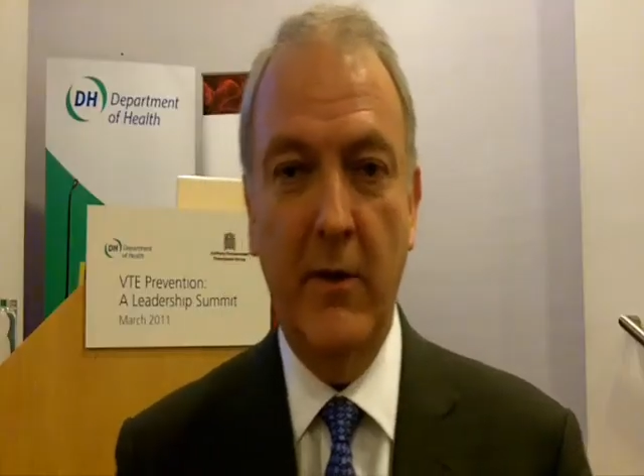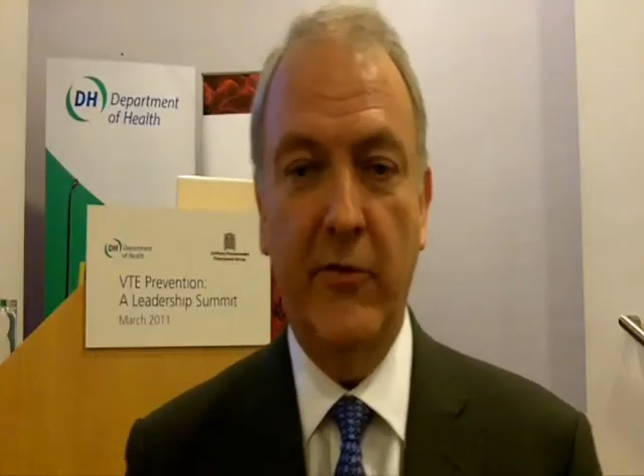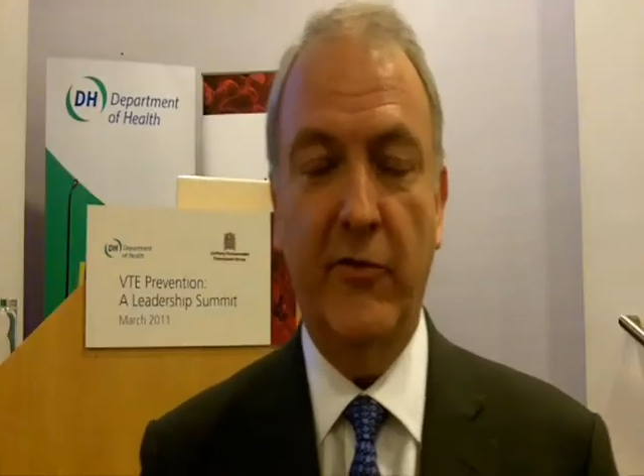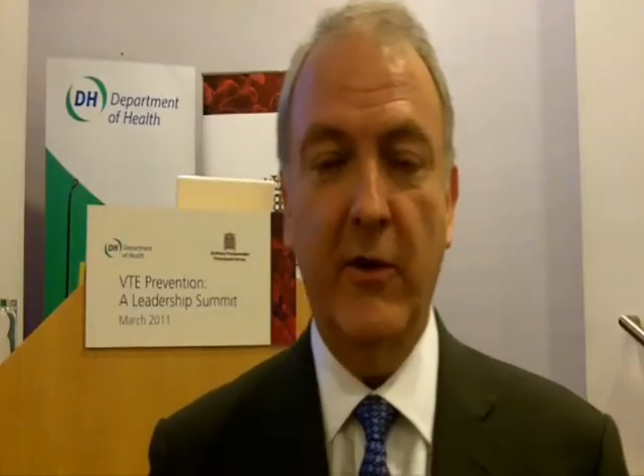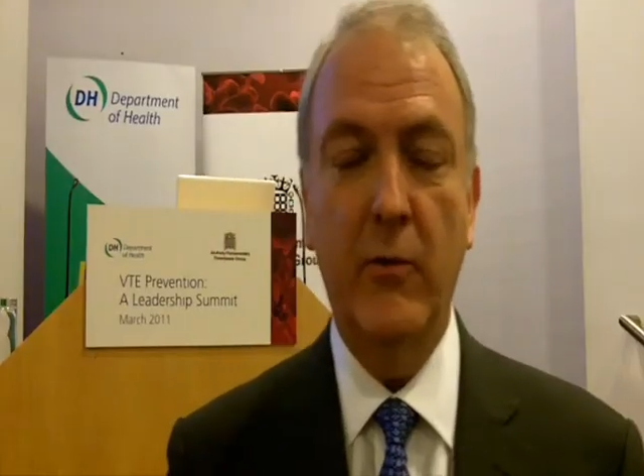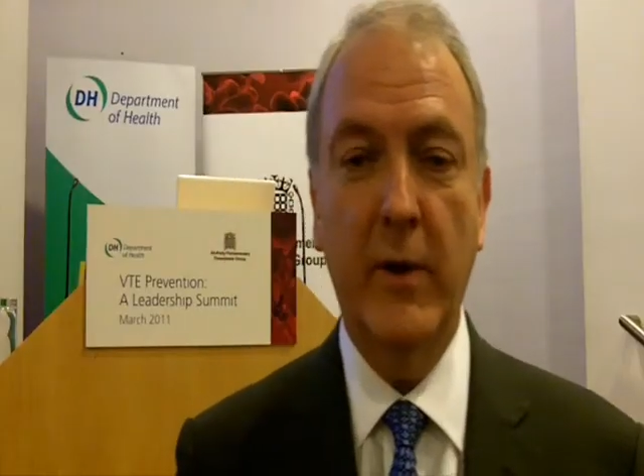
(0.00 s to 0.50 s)

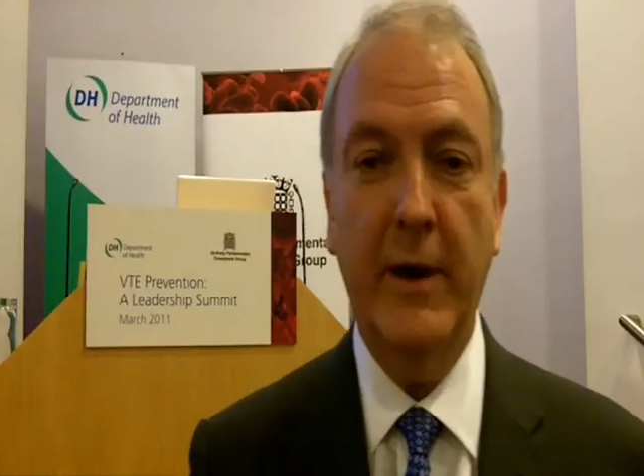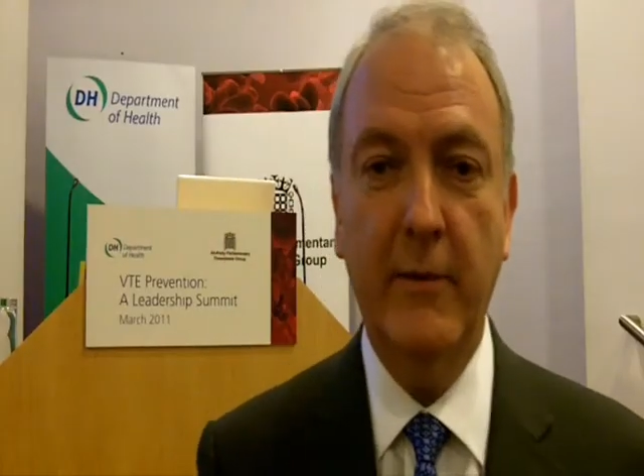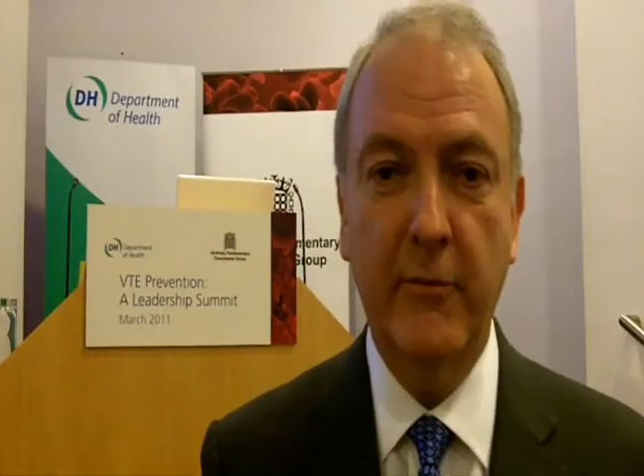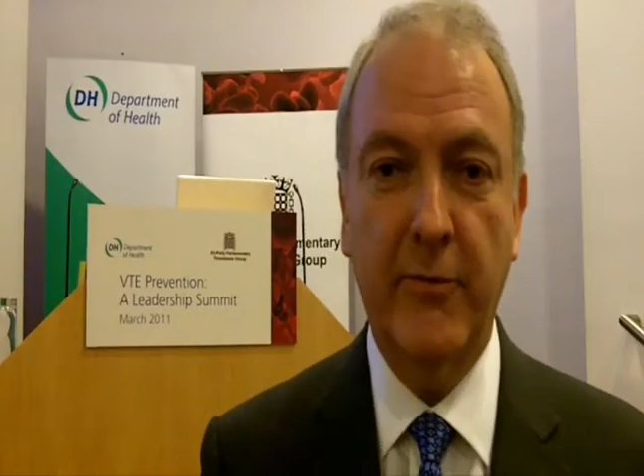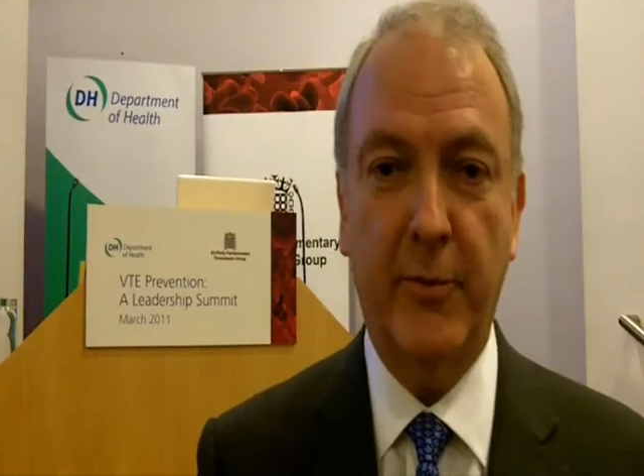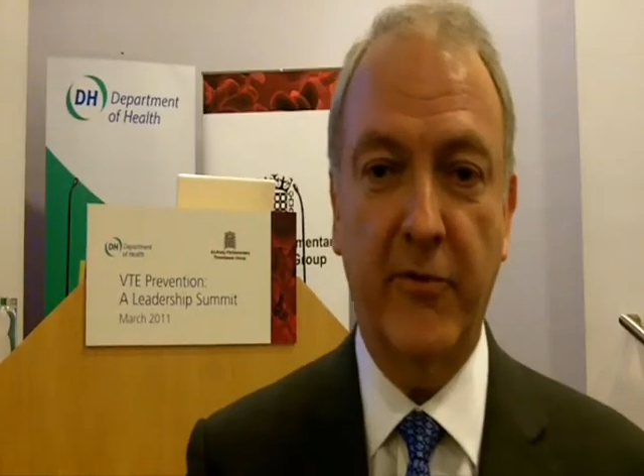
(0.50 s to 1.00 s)
So when
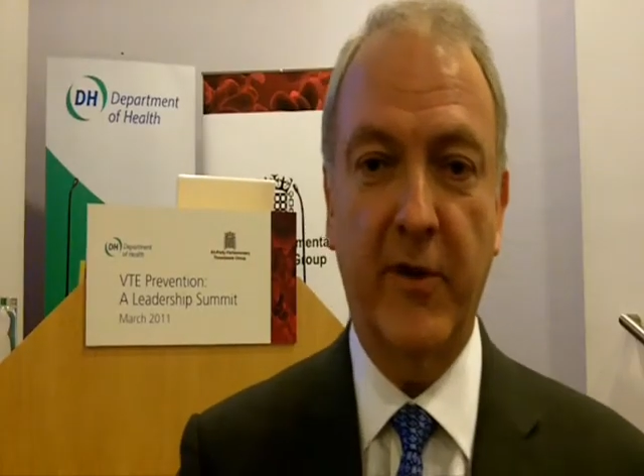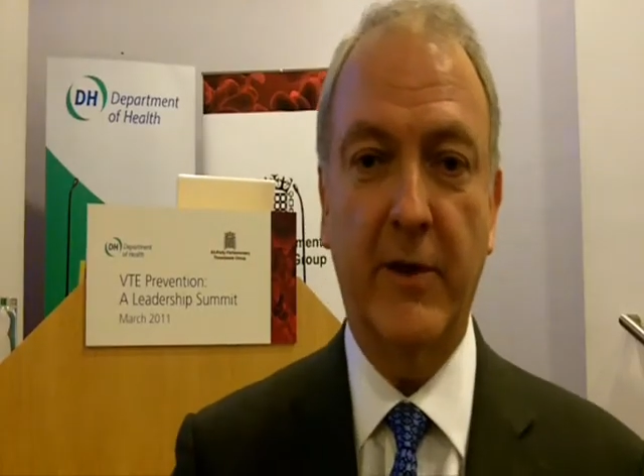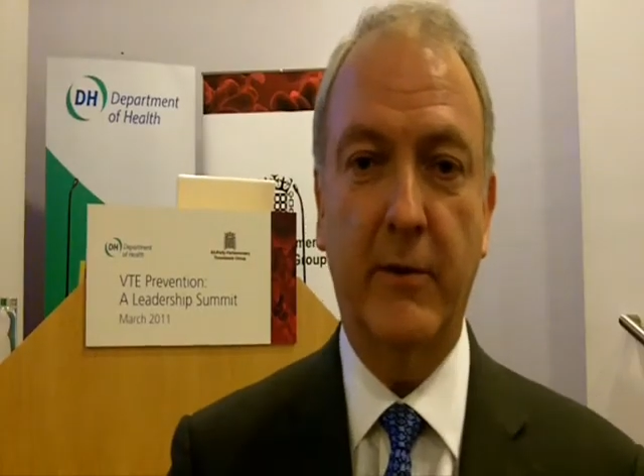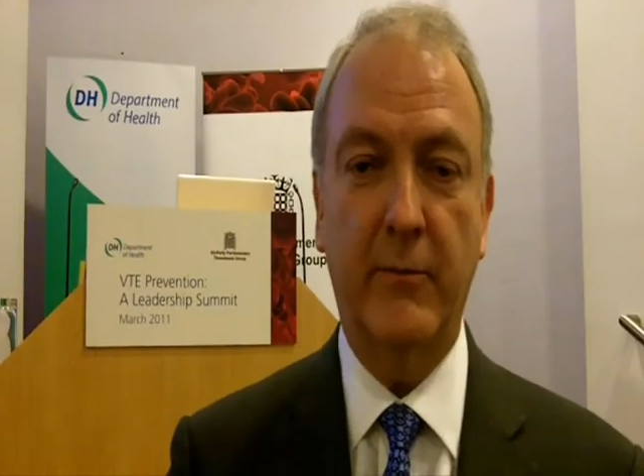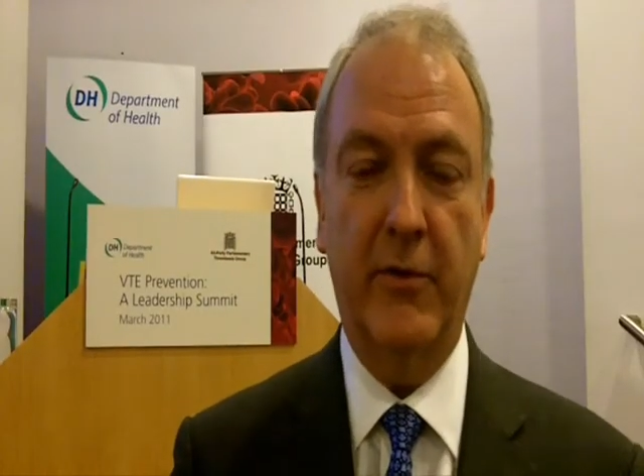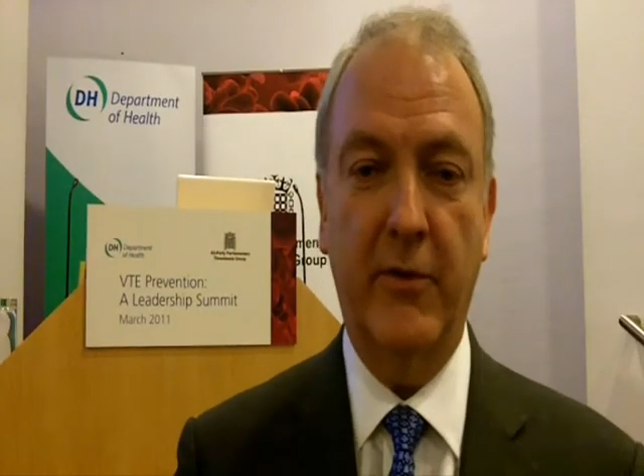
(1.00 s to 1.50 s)
I was
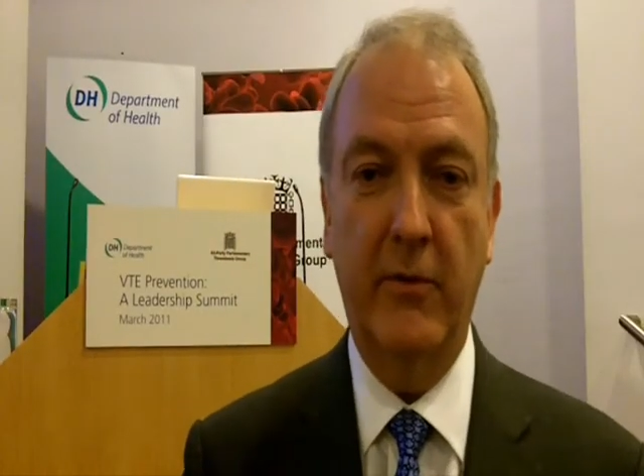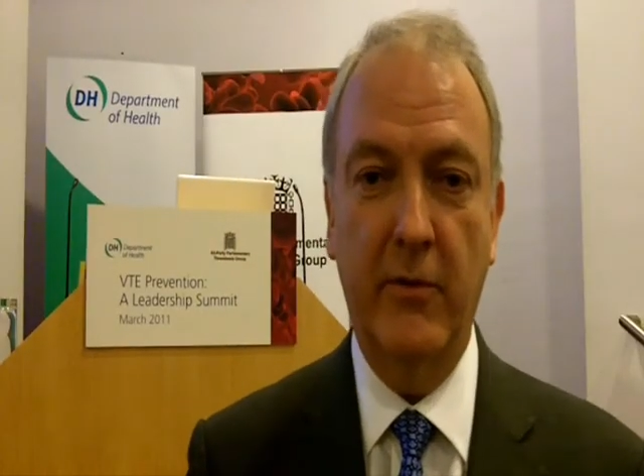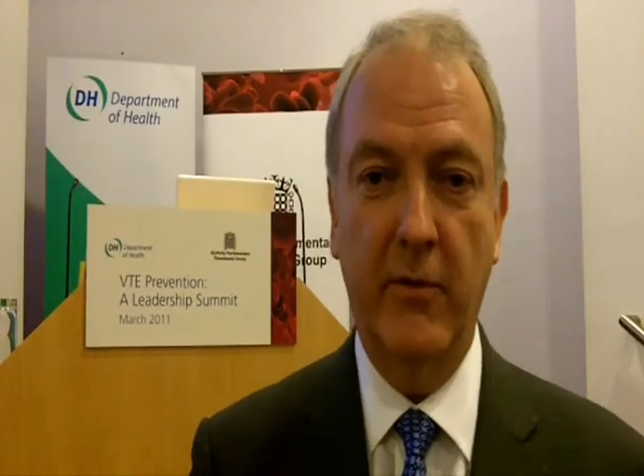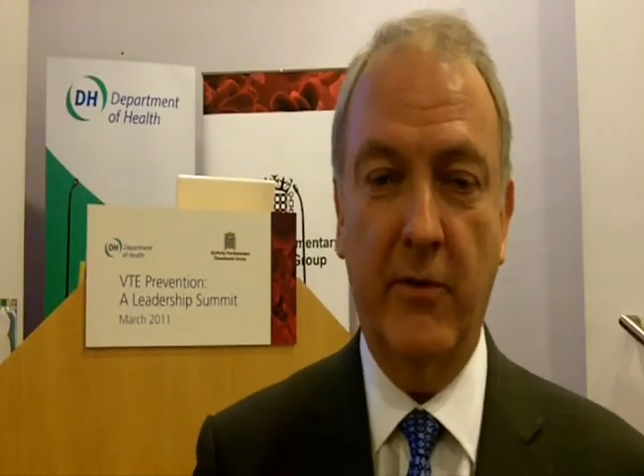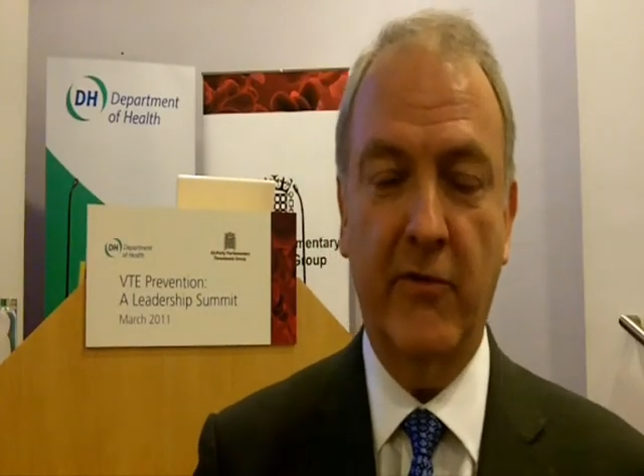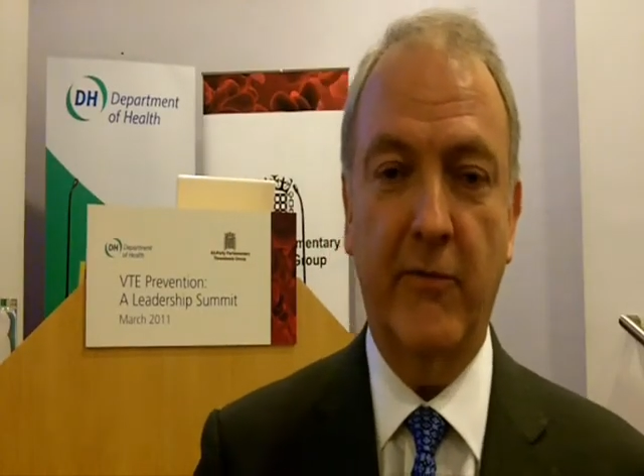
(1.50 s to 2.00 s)
presented with
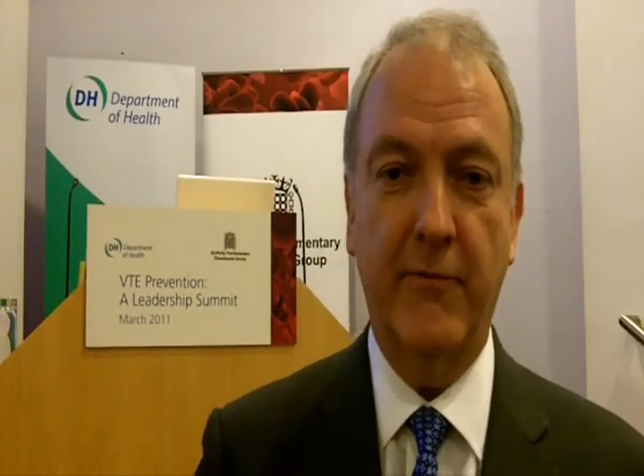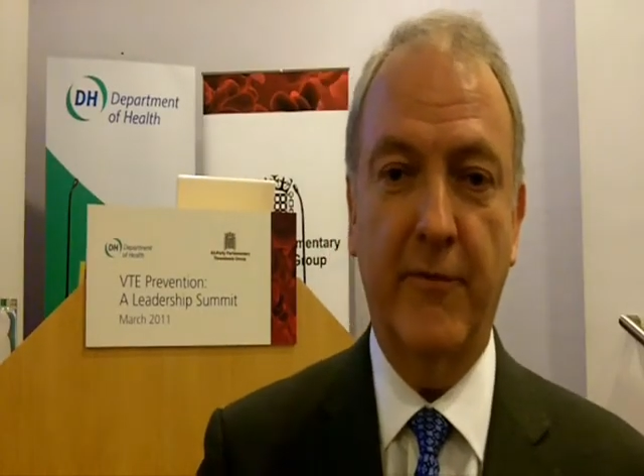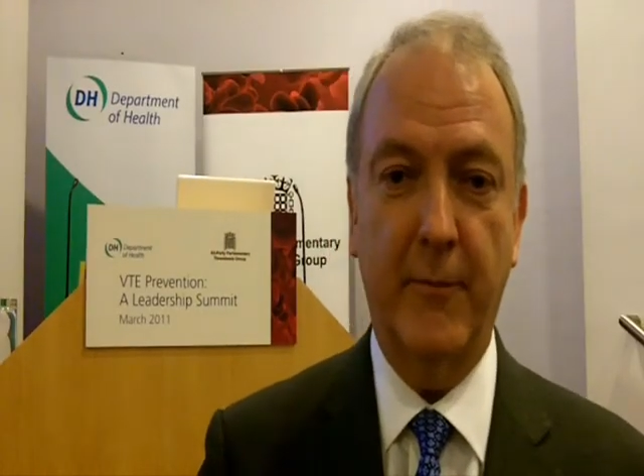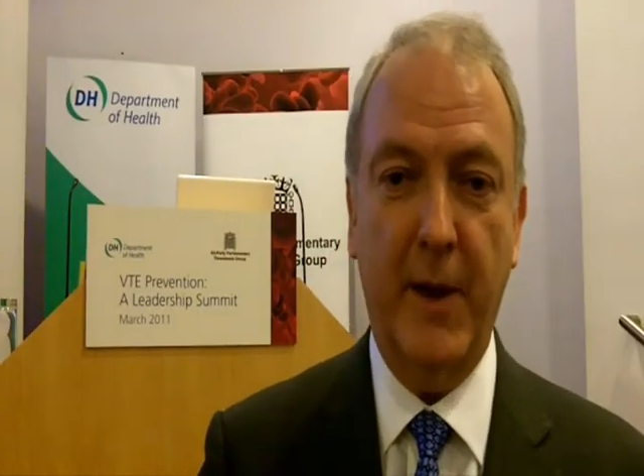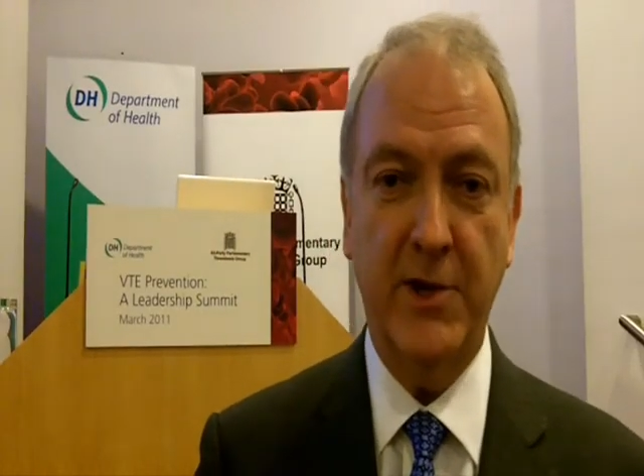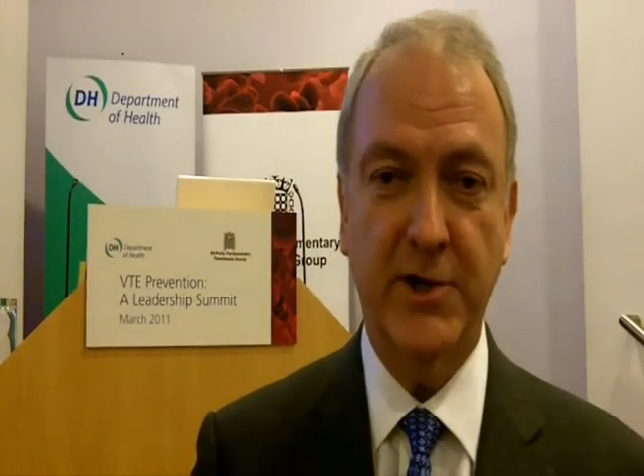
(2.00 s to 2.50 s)
this
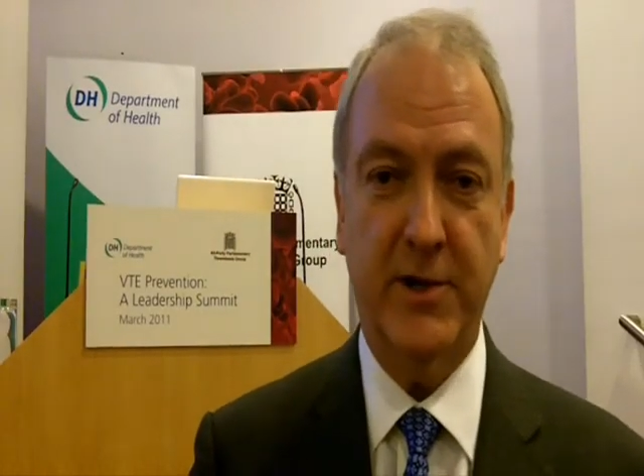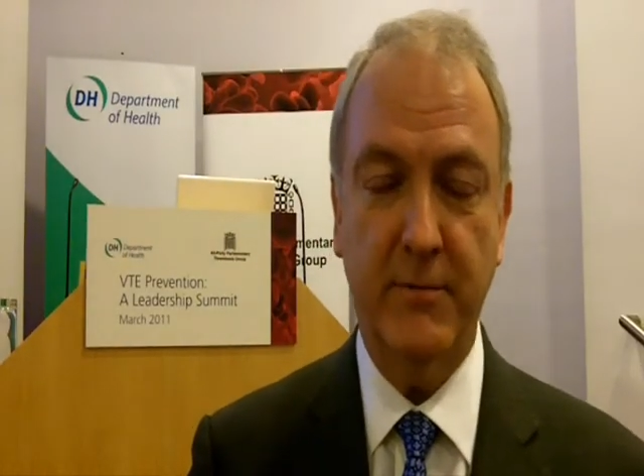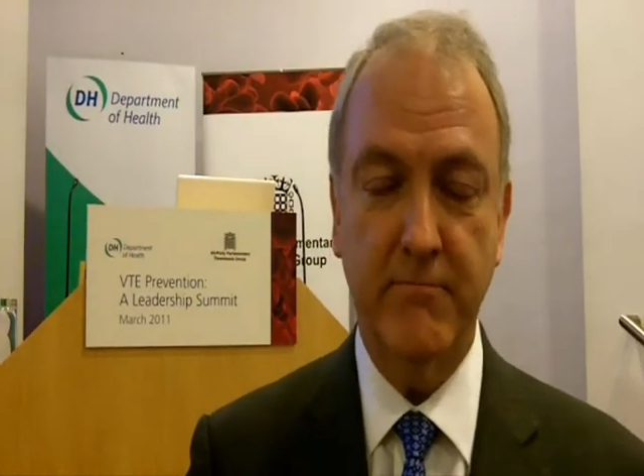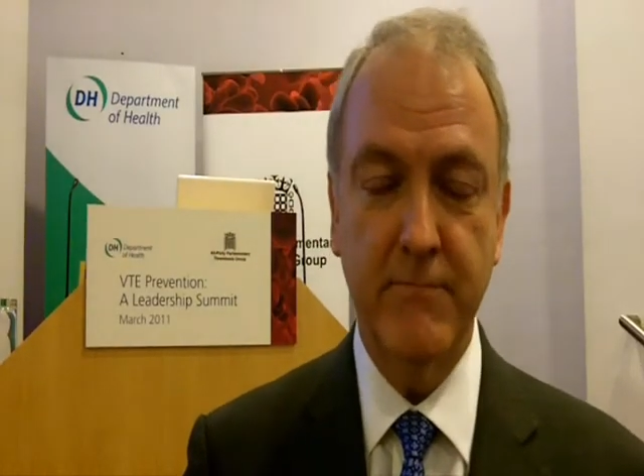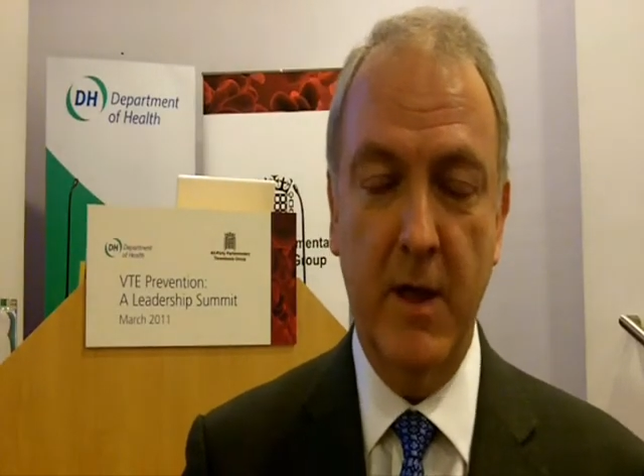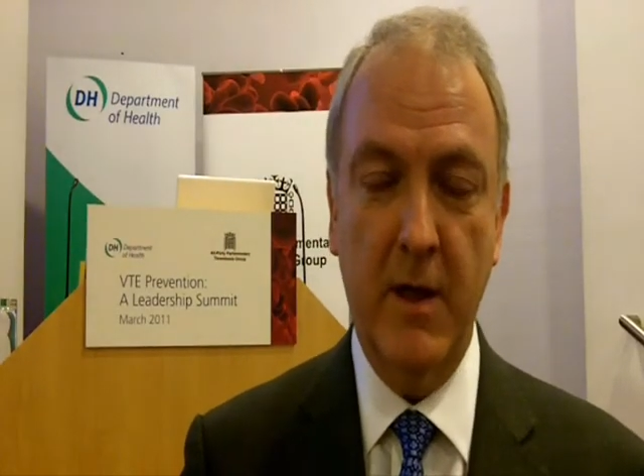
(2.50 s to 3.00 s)
information,